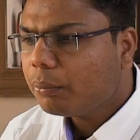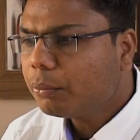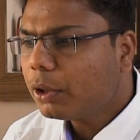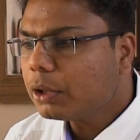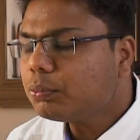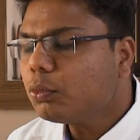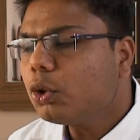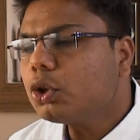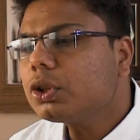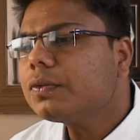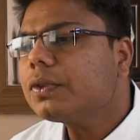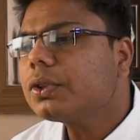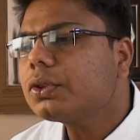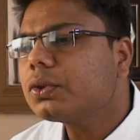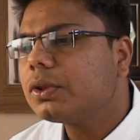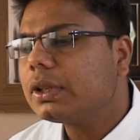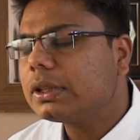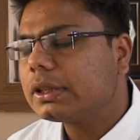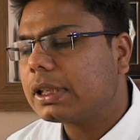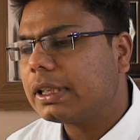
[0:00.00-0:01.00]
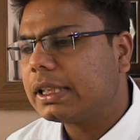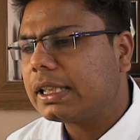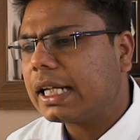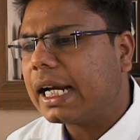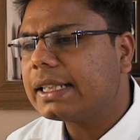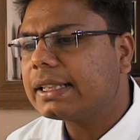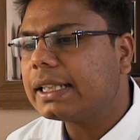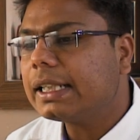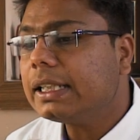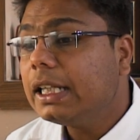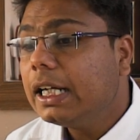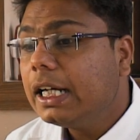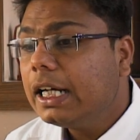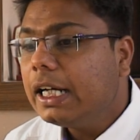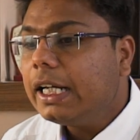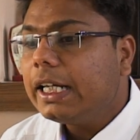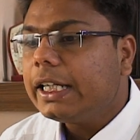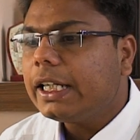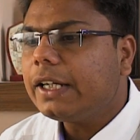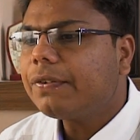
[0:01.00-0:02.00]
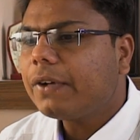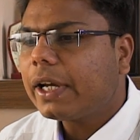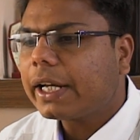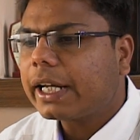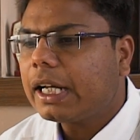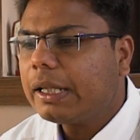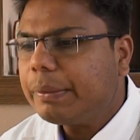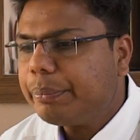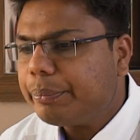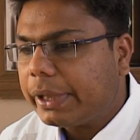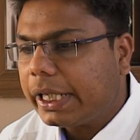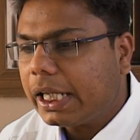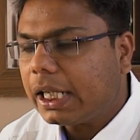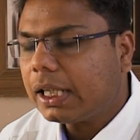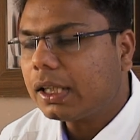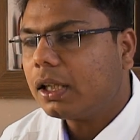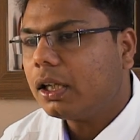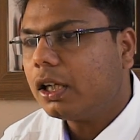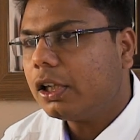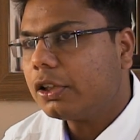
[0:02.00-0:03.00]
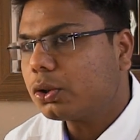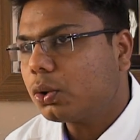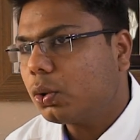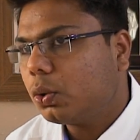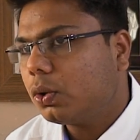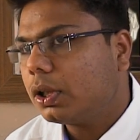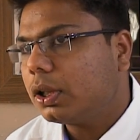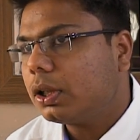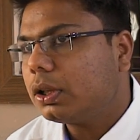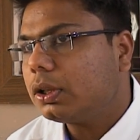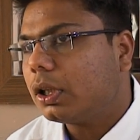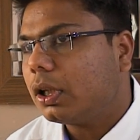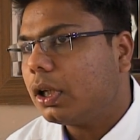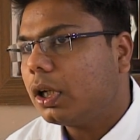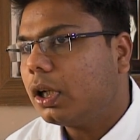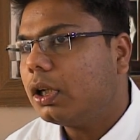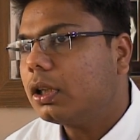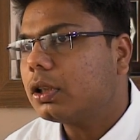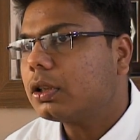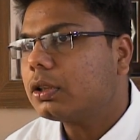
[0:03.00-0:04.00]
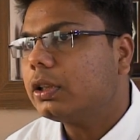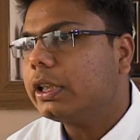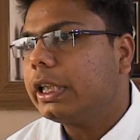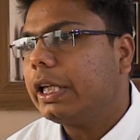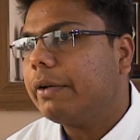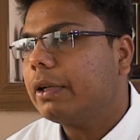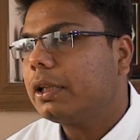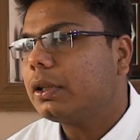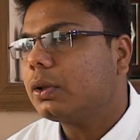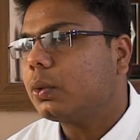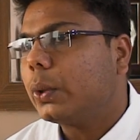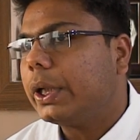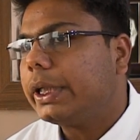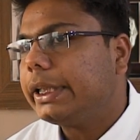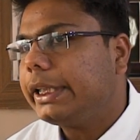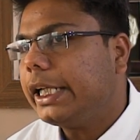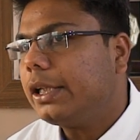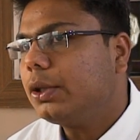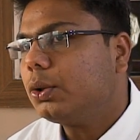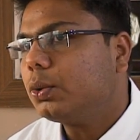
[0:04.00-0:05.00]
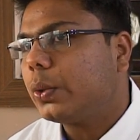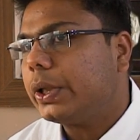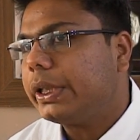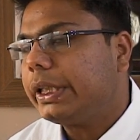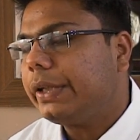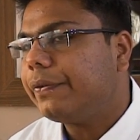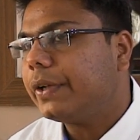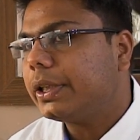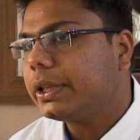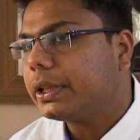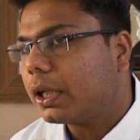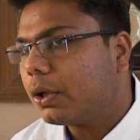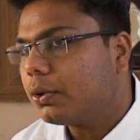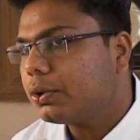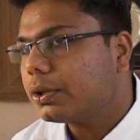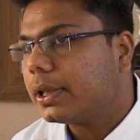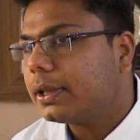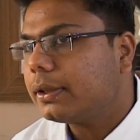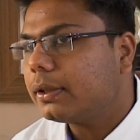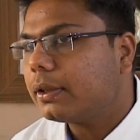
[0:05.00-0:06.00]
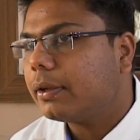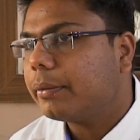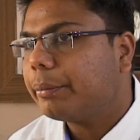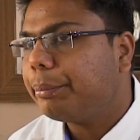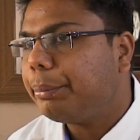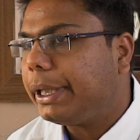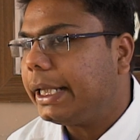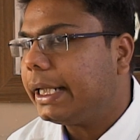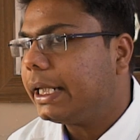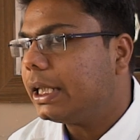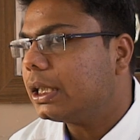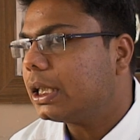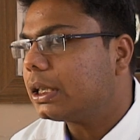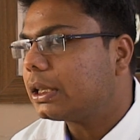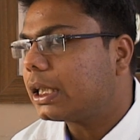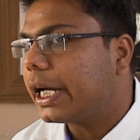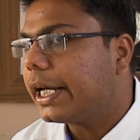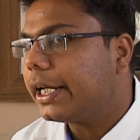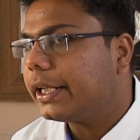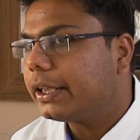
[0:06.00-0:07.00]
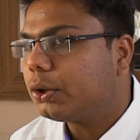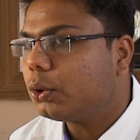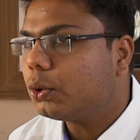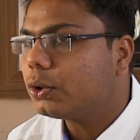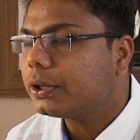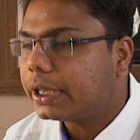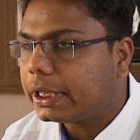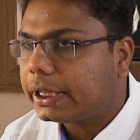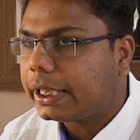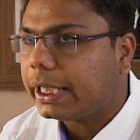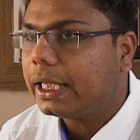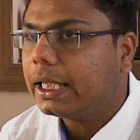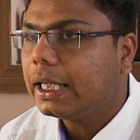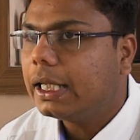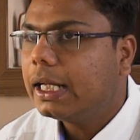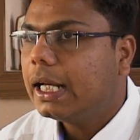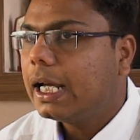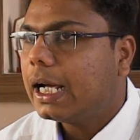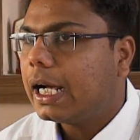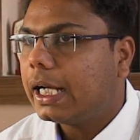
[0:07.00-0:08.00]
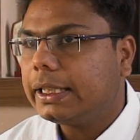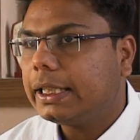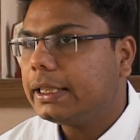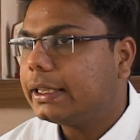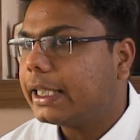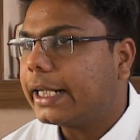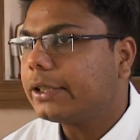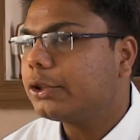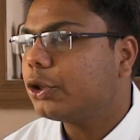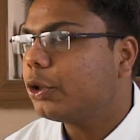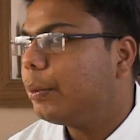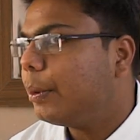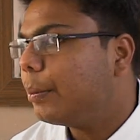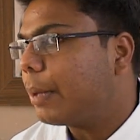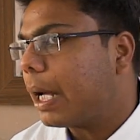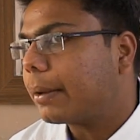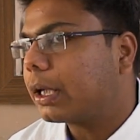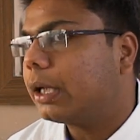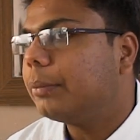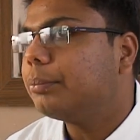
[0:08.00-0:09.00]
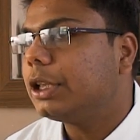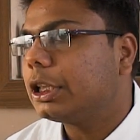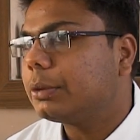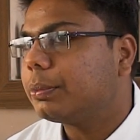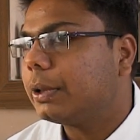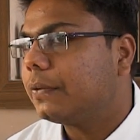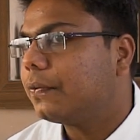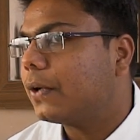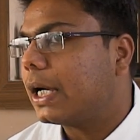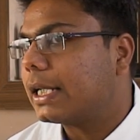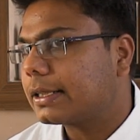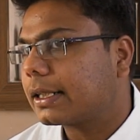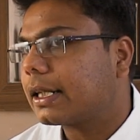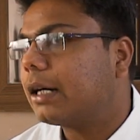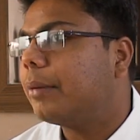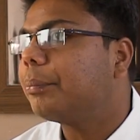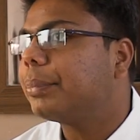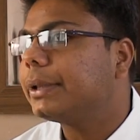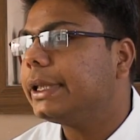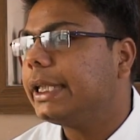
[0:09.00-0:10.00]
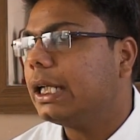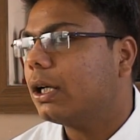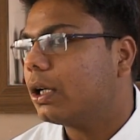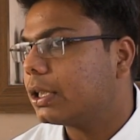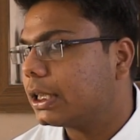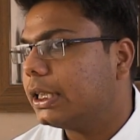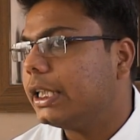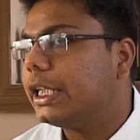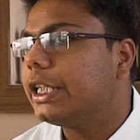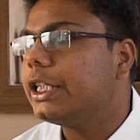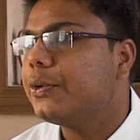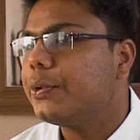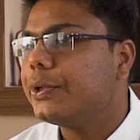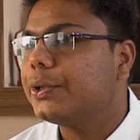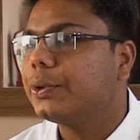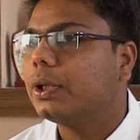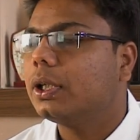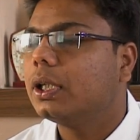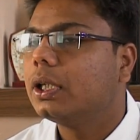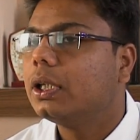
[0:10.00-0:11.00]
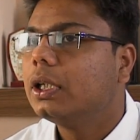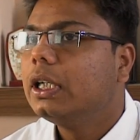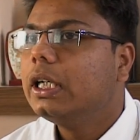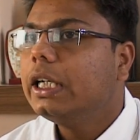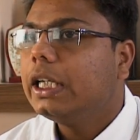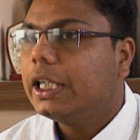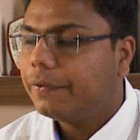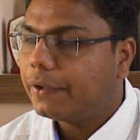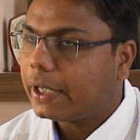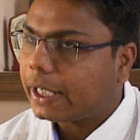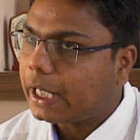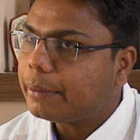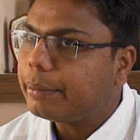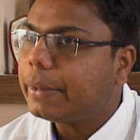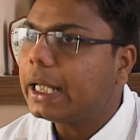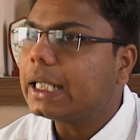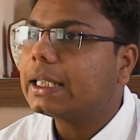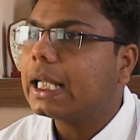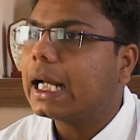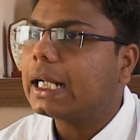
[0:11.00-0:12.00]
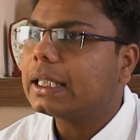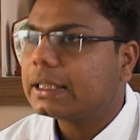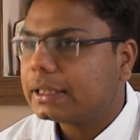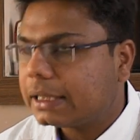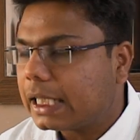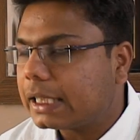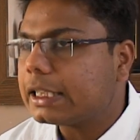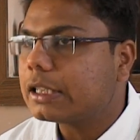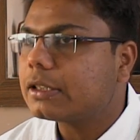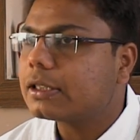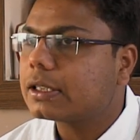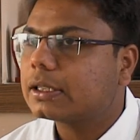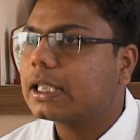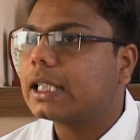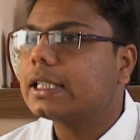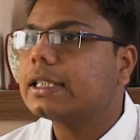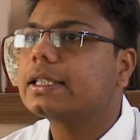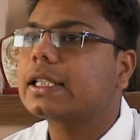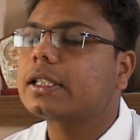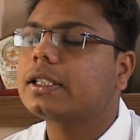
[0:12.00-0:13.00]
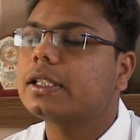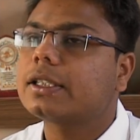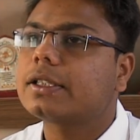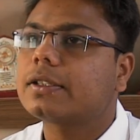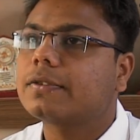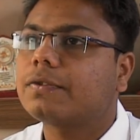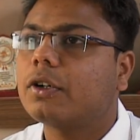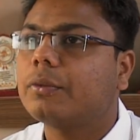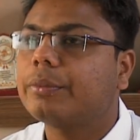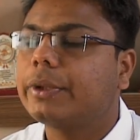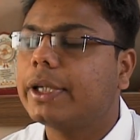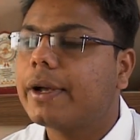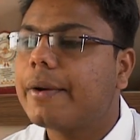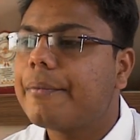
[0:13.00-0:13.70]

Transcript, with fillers: But most of the students, I said, if I can make a student earn even 20 to 25,000 being in a tier 2 city, I think that should be my accomplishment as a company or an individual. If I can make that, that is, that is success for me.